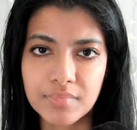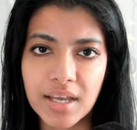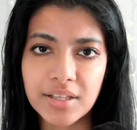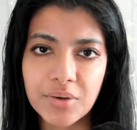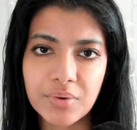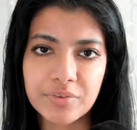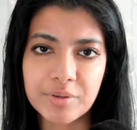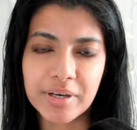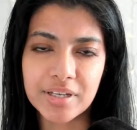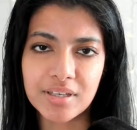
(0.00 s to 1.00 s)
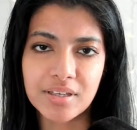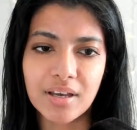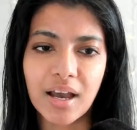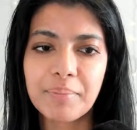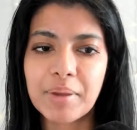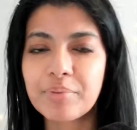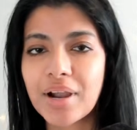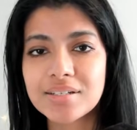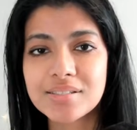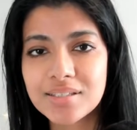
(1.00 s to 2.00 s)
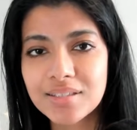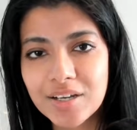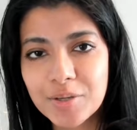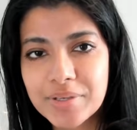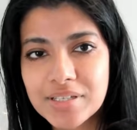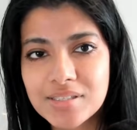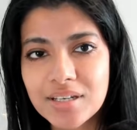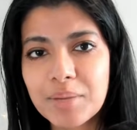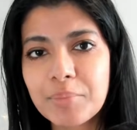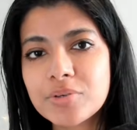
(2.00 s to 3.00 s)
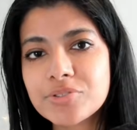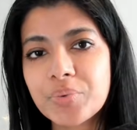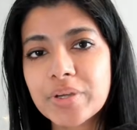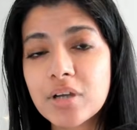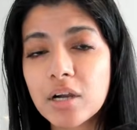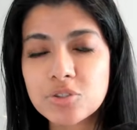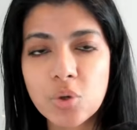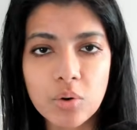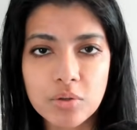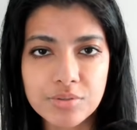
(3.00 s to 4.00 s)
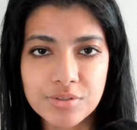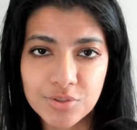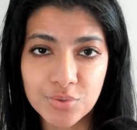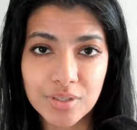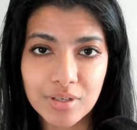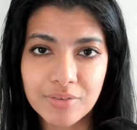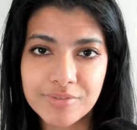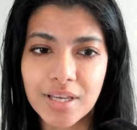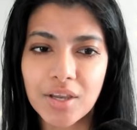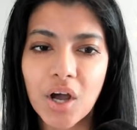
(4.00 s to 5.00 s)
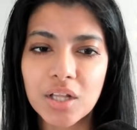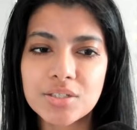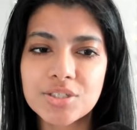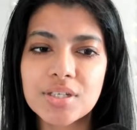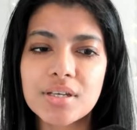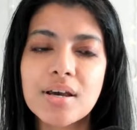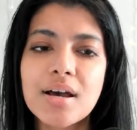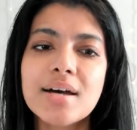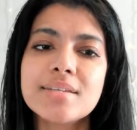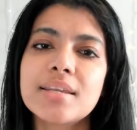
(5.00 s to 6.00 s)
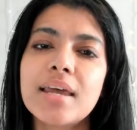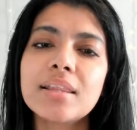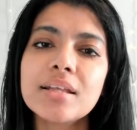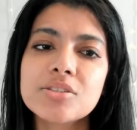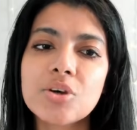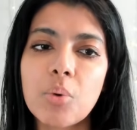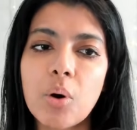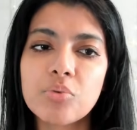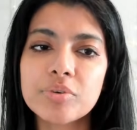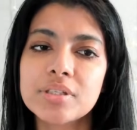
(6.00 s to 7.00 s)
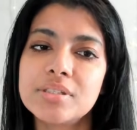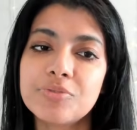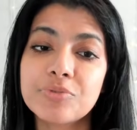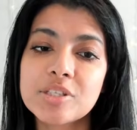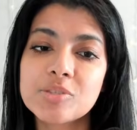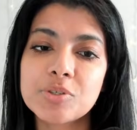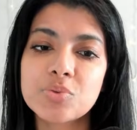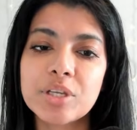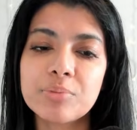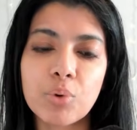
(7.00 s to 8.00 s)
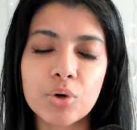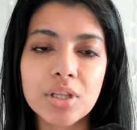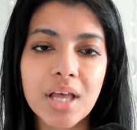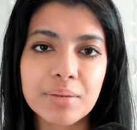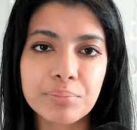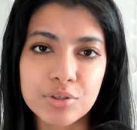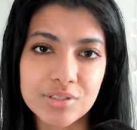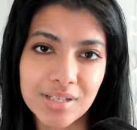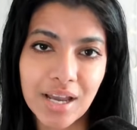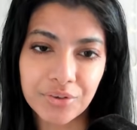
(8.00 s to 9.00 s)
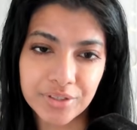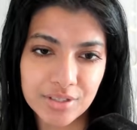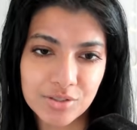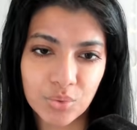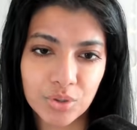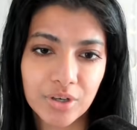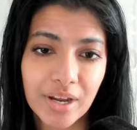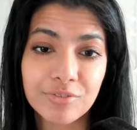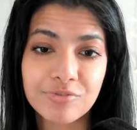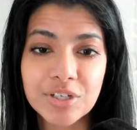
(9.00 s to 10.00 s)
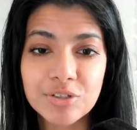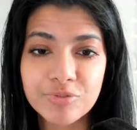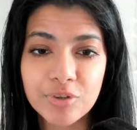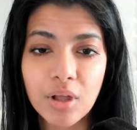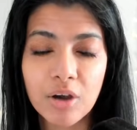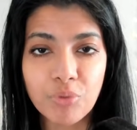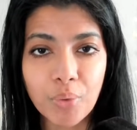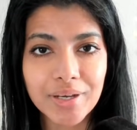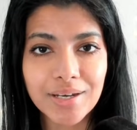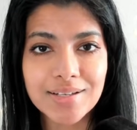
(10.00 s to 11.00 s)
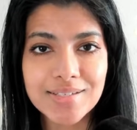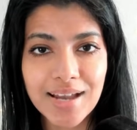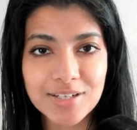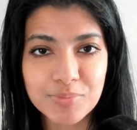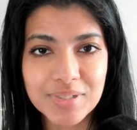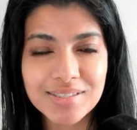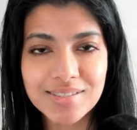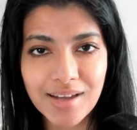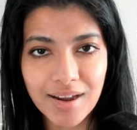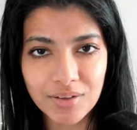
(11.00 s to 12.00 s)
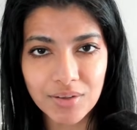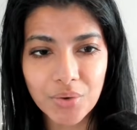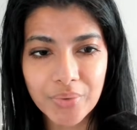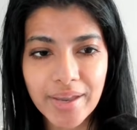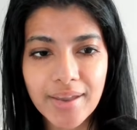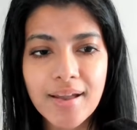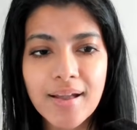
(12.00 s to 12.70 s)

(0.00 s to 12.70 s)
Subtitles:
Hello, everybody. I'm a practicing therapist and I'm also a doctoral student of psychology. Today, let's go over the difference between borderline personality disorder and fearful avoidant attachment style, okay?